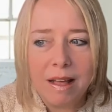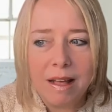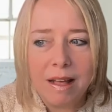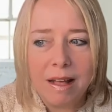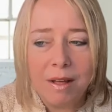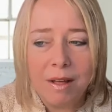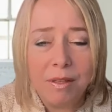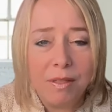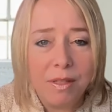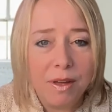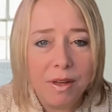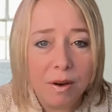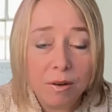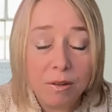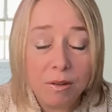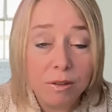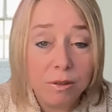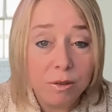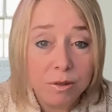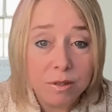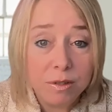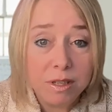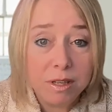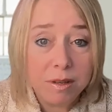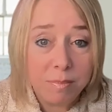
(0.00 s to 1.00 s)
either they are
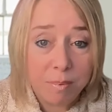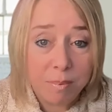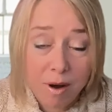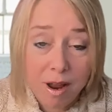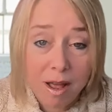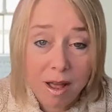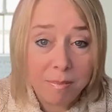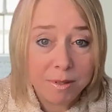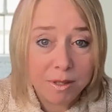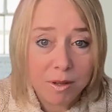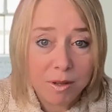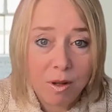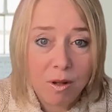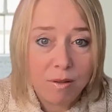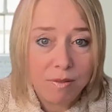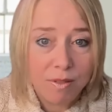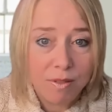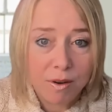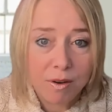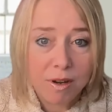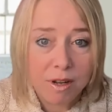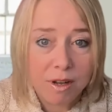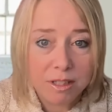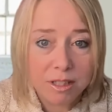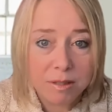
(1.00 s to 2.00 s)
losing perhaps all of
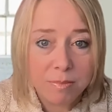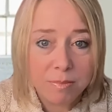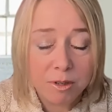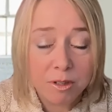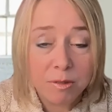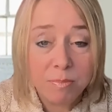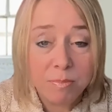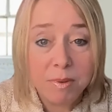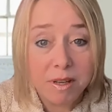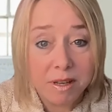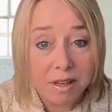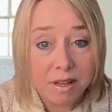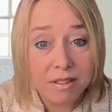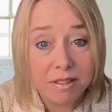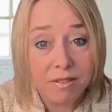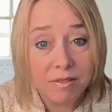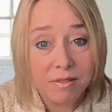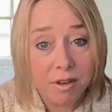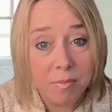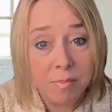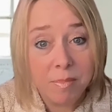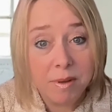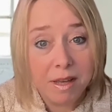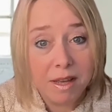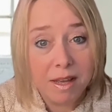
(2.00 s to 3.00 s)
their customers because of
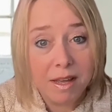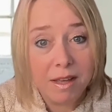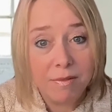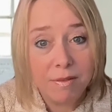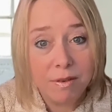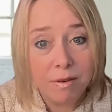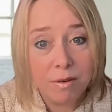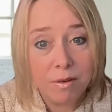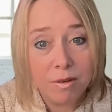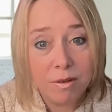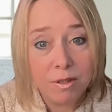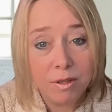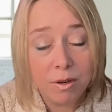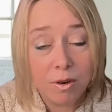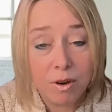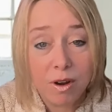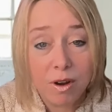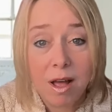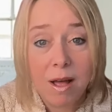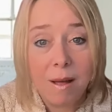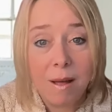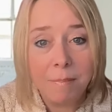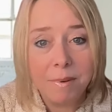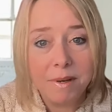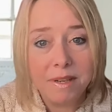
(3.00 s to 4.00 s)
their behaviors or
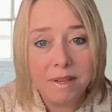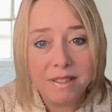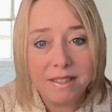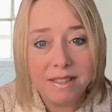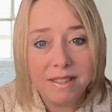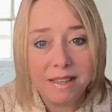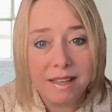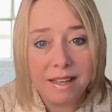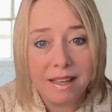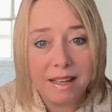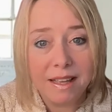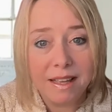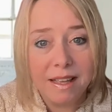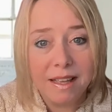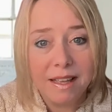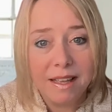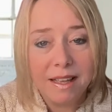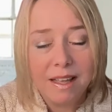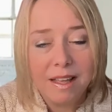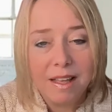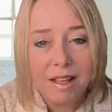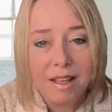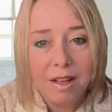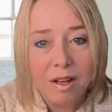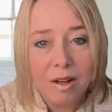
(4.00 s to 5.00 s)
competency,
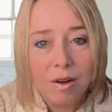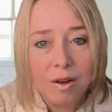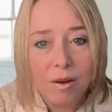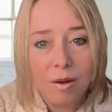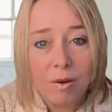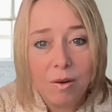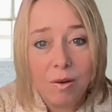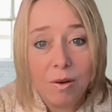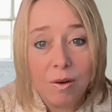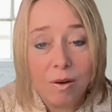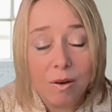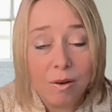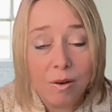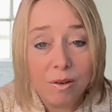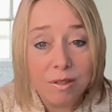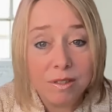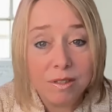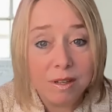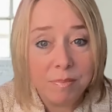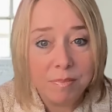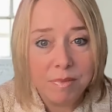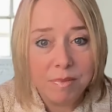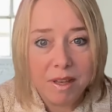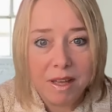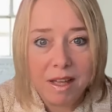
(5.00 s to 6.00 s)
or or
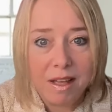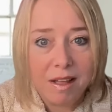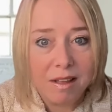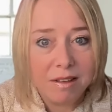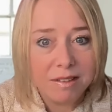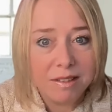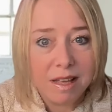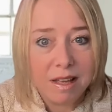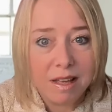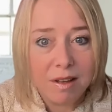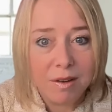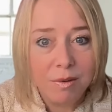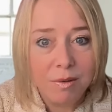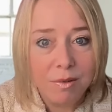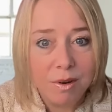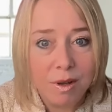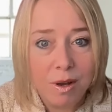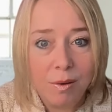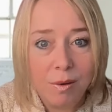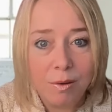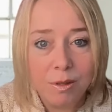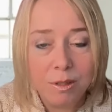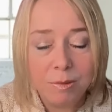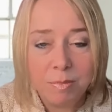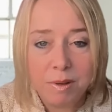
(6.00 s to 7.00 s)
something else. Who
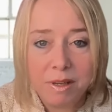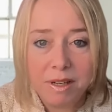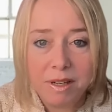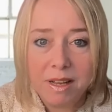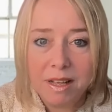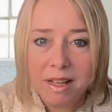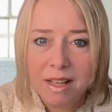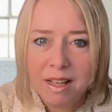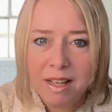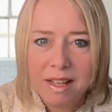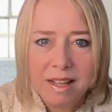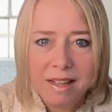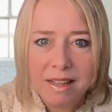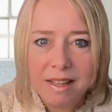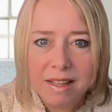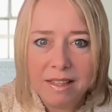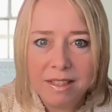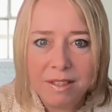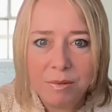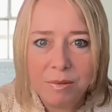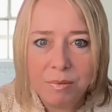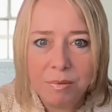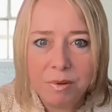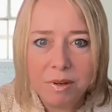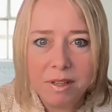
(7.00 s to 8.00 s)
knows? But it's
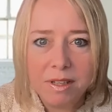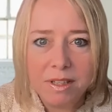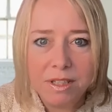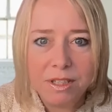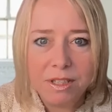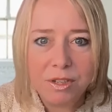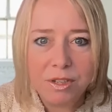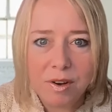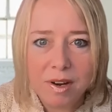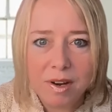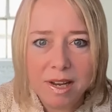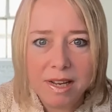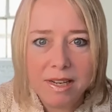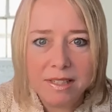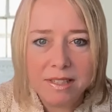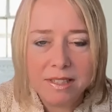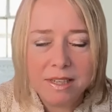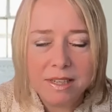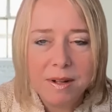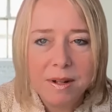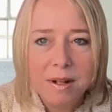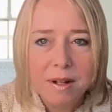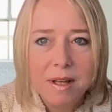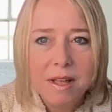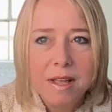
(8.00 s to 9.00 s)
a really strange
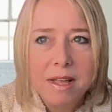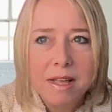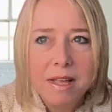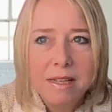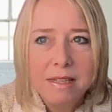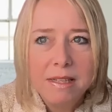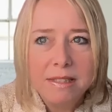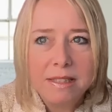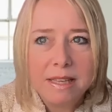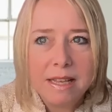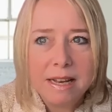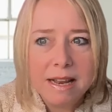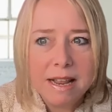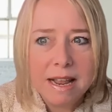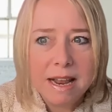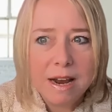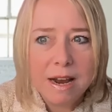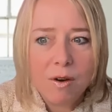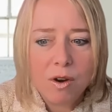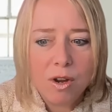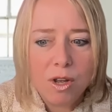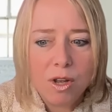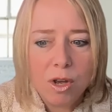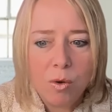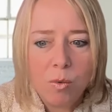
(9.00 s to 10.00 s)

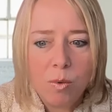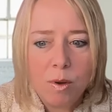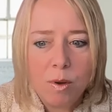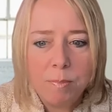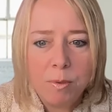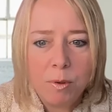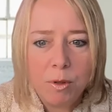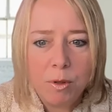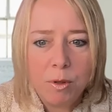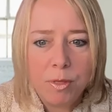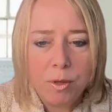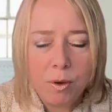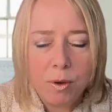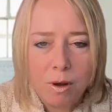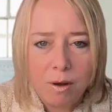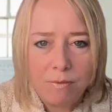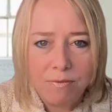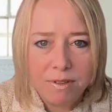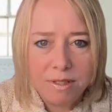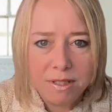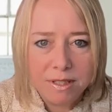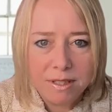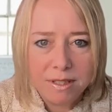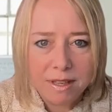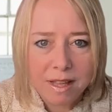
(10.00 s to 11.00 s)
scenario when both the
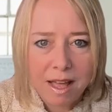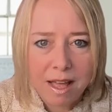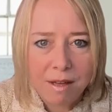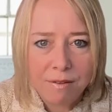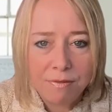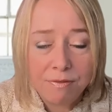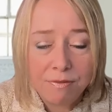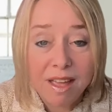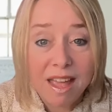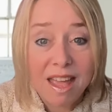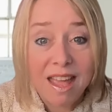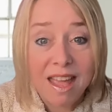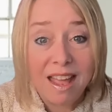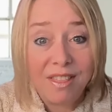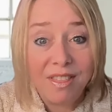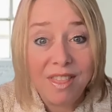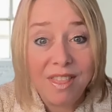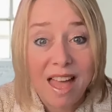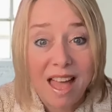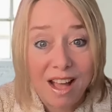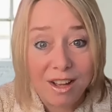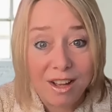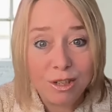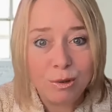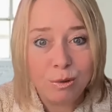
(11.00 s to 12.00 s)
office staff and the
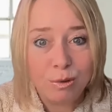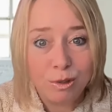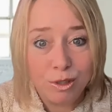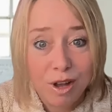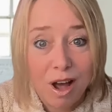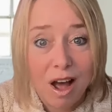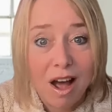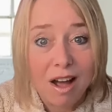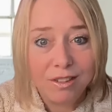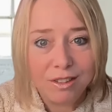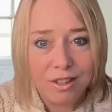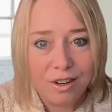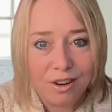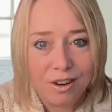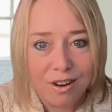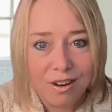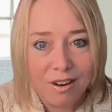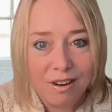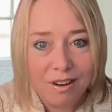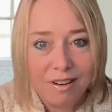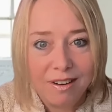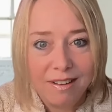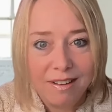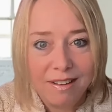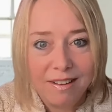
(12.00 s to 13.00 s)
actual doctor
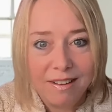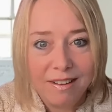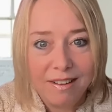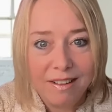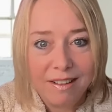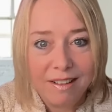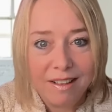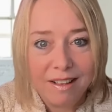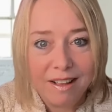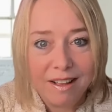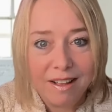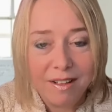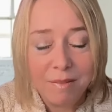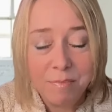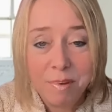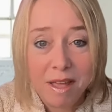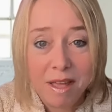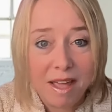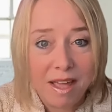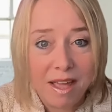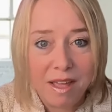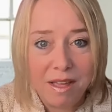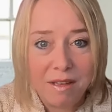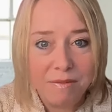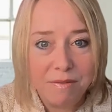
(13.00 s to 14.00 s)

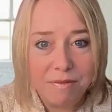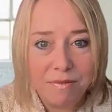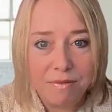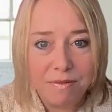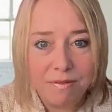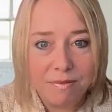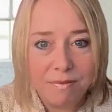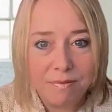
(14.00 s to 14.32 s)
behave